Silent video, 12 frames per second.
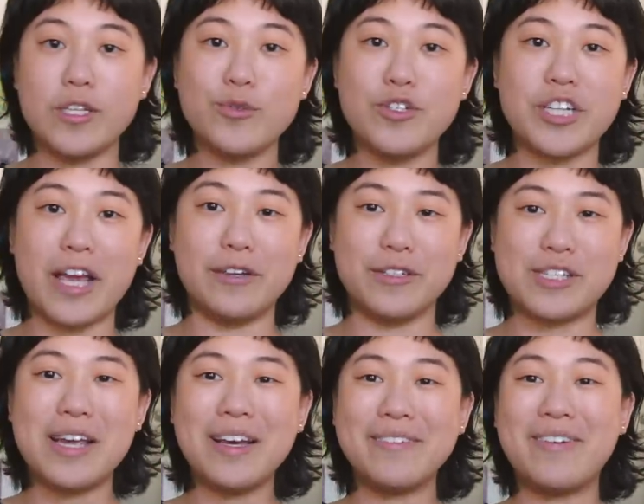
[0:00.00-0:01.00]
I switched
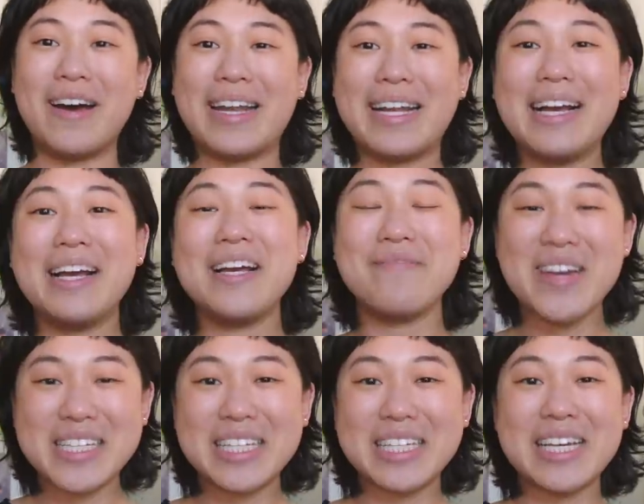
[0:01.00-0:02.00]
angles, but
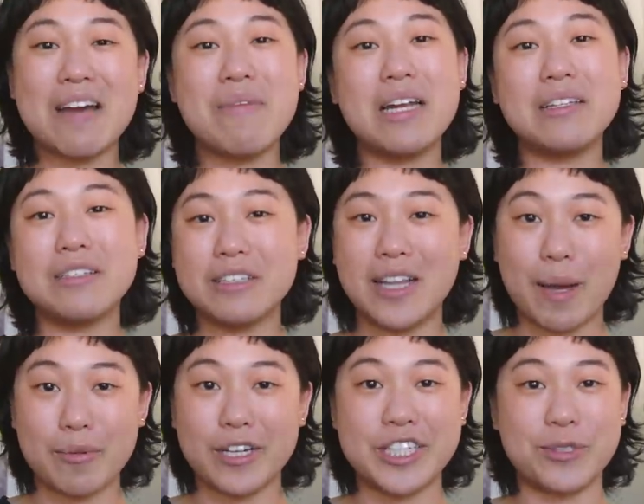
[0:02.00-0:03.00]
basically I made a little
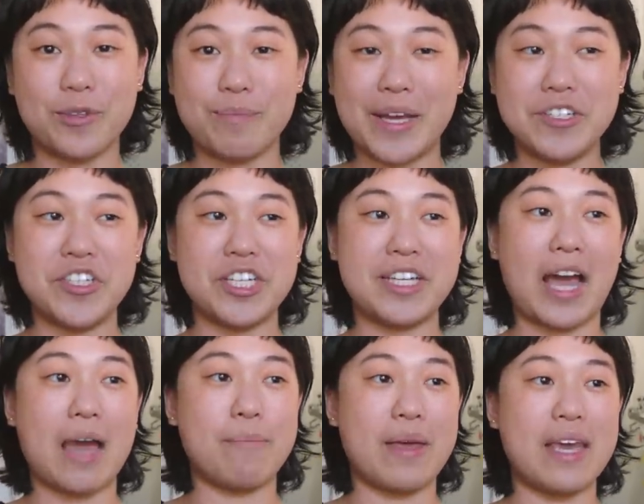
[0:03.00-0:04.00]
collaboration with Benji.
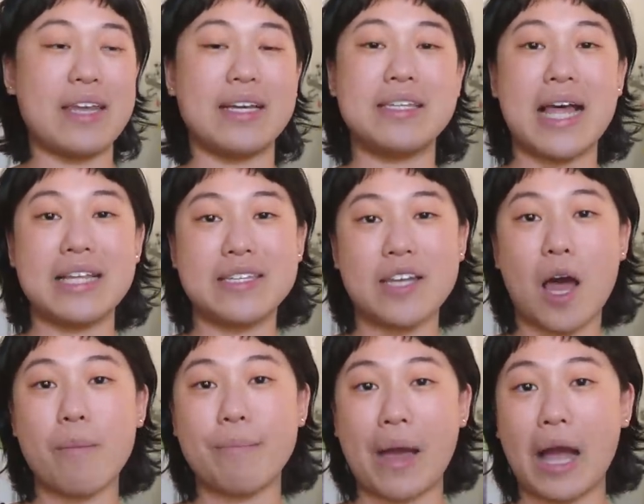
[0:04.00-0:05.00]
I made a
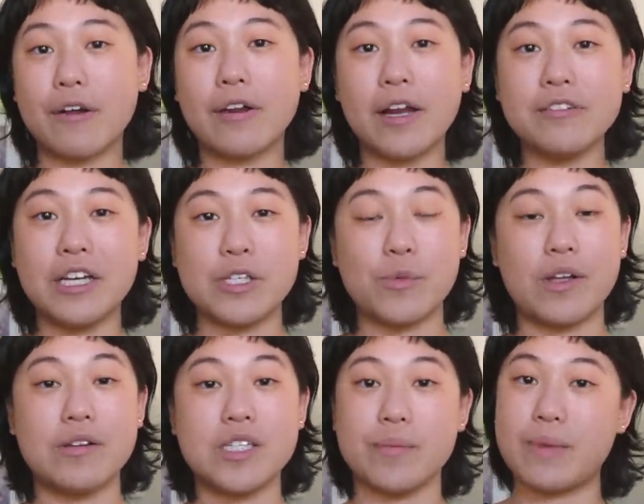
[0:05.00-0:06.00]
desktop background as well
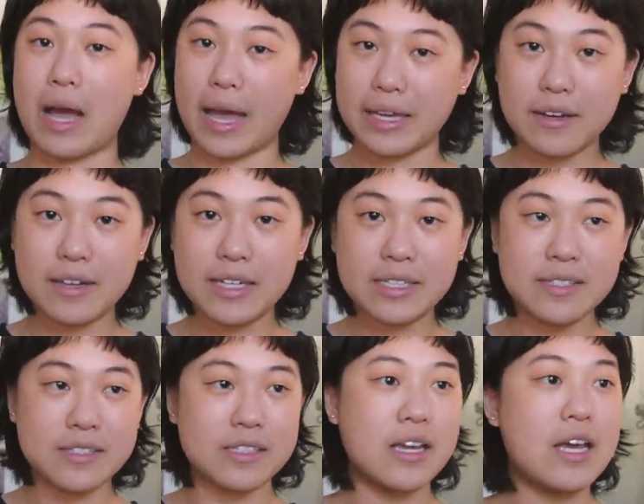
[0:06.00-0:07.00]
as some
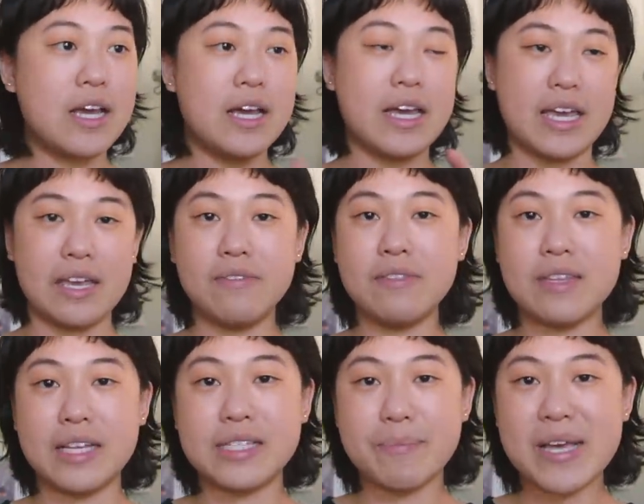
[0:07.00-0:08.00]
icons.
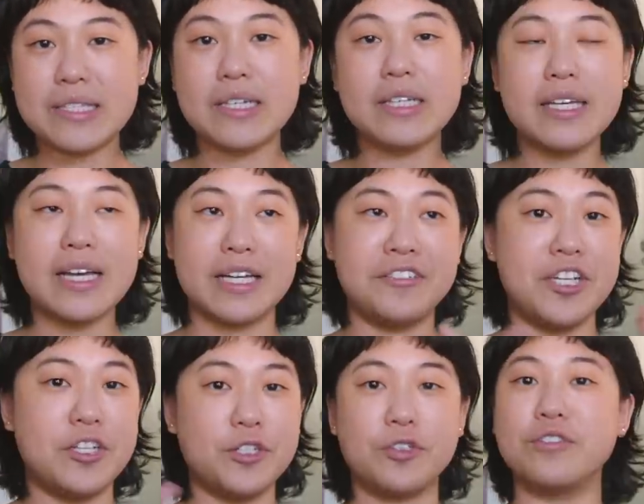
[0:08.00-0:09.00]
It's basically a
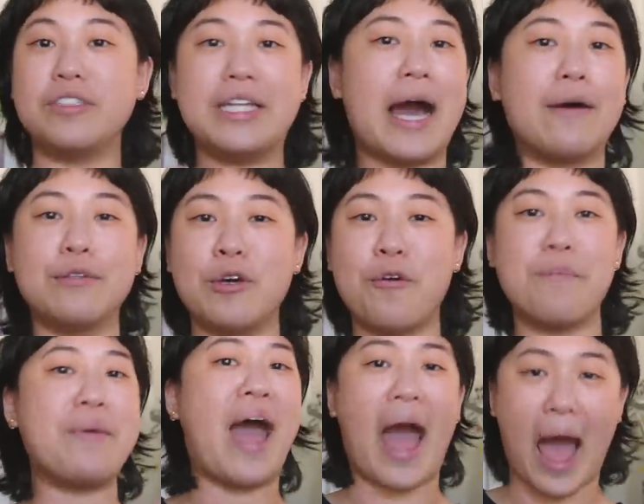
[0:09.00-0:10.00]
digital download
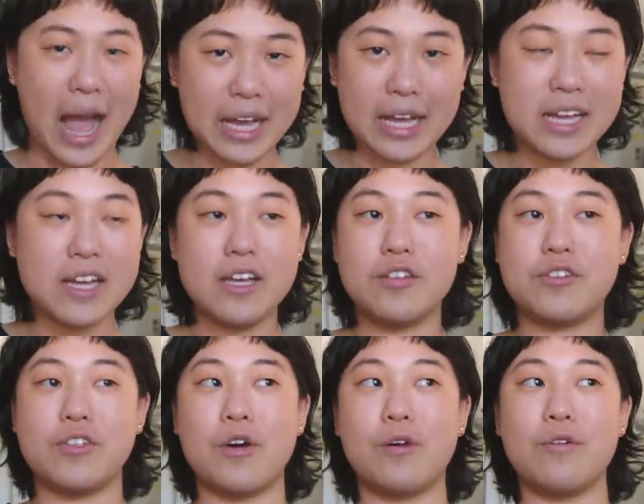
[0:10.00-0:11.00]
pack.
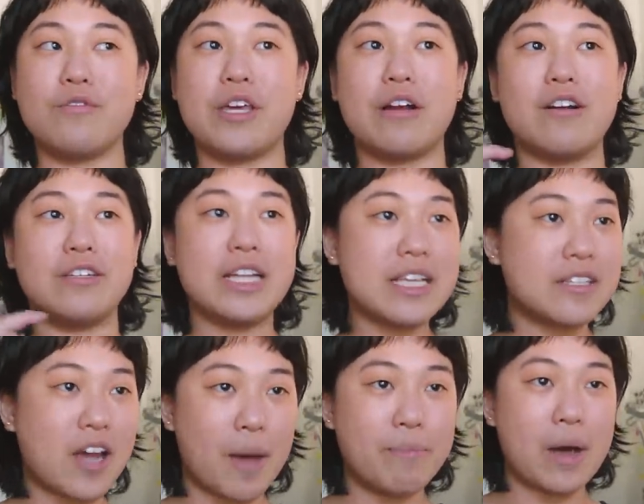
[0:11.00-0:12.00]
So there are
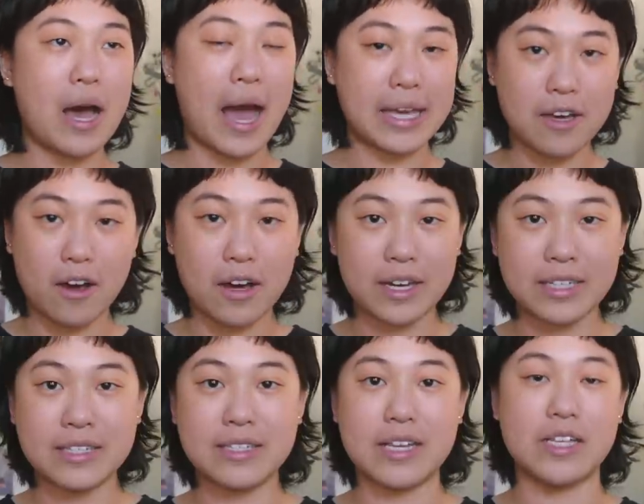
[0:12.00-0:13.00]
desktop
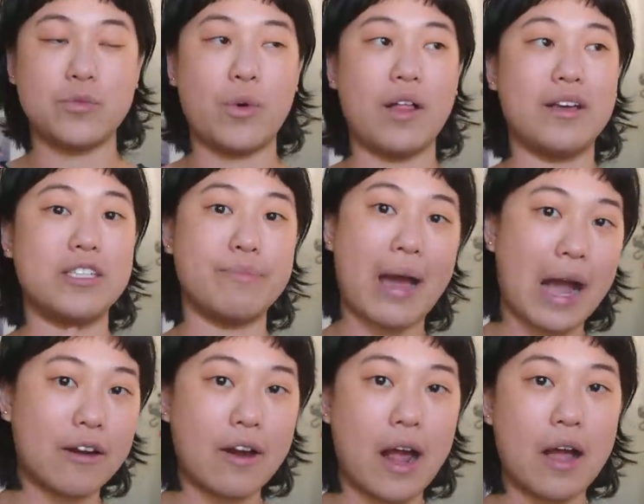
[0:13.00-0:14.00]
icons as well as
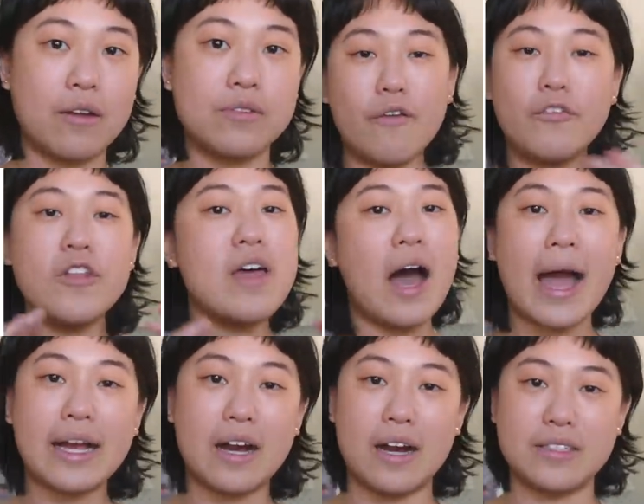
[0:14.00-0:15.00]
background. For the
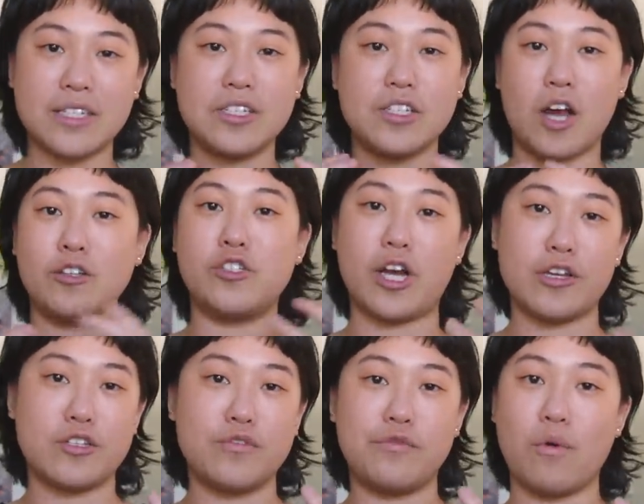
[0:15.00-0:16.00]
icons, it's not
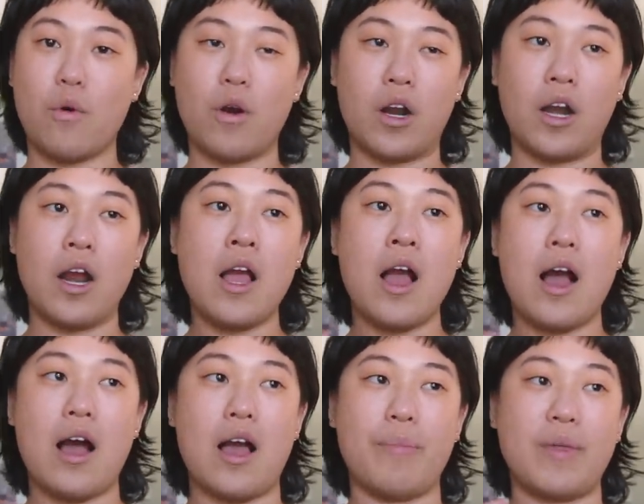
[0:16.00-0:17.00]
just for
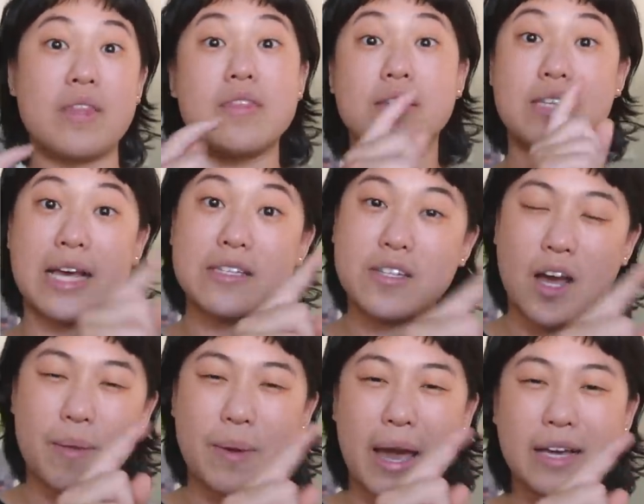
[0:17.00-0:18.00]
like the
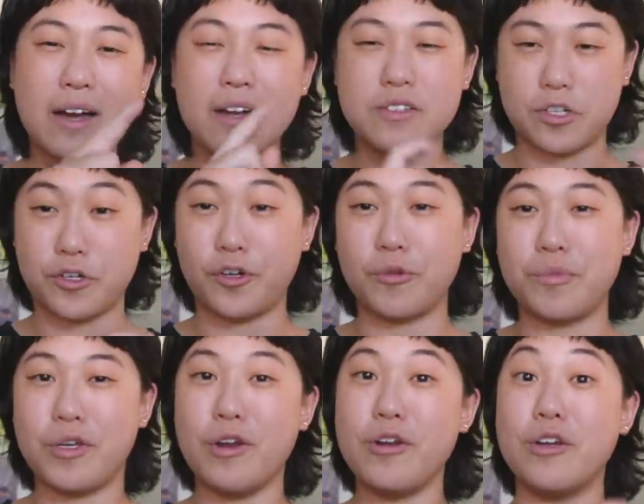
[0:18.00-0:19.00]
desktop icons on your
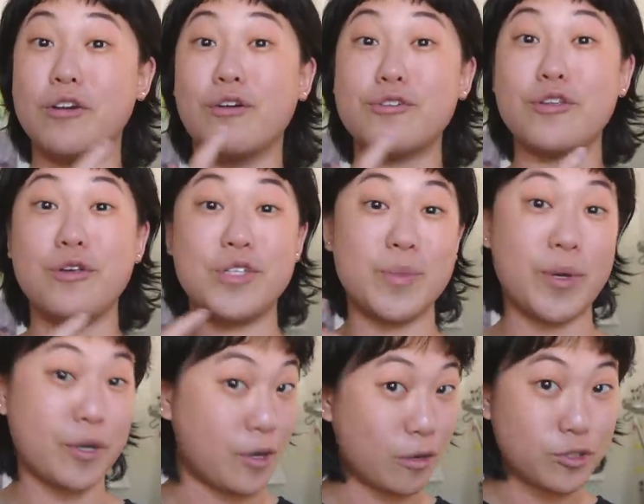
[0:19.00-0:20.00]
computer. You can also use them
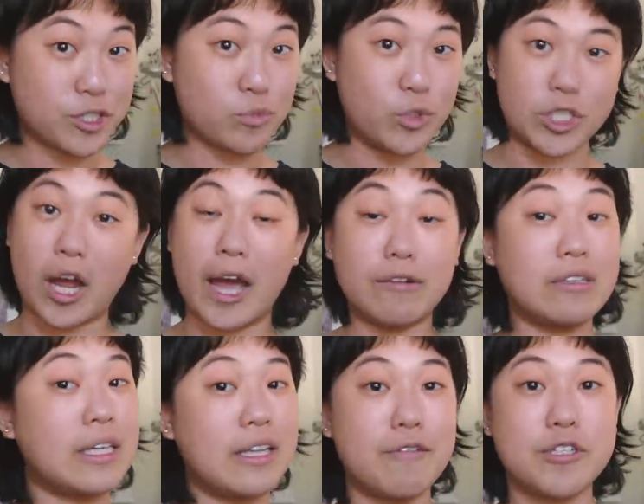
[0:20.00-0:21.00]
on Notion, which I
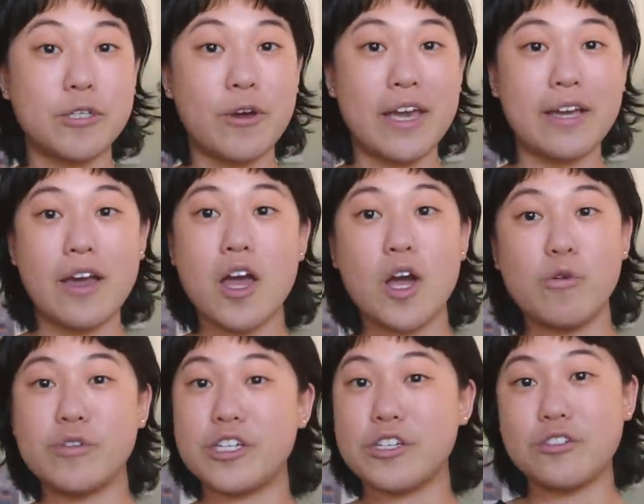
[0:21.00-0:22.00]
really love doing
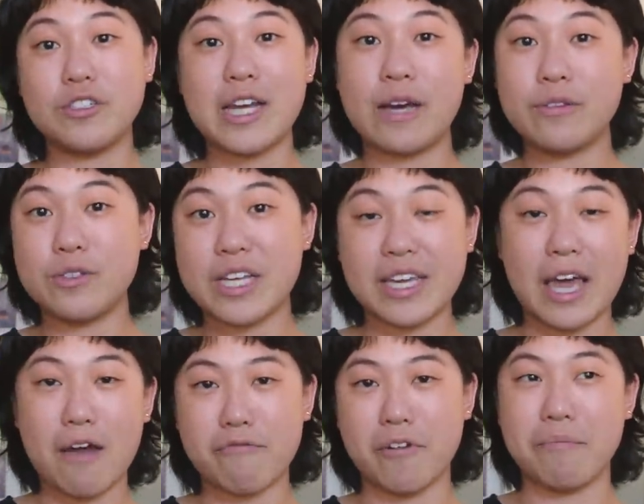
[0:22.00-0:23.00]
with digital downloads I
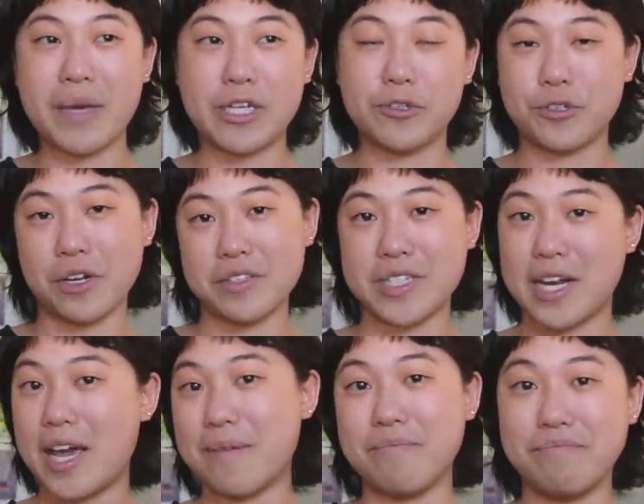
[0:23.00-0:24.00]
get from Patreons that
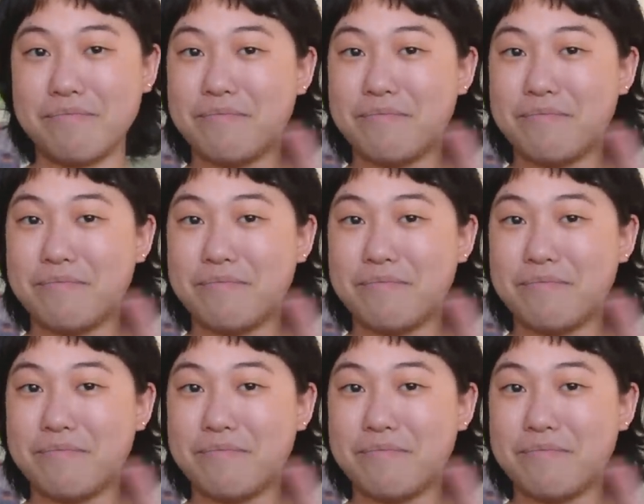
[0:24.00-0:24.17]
I'm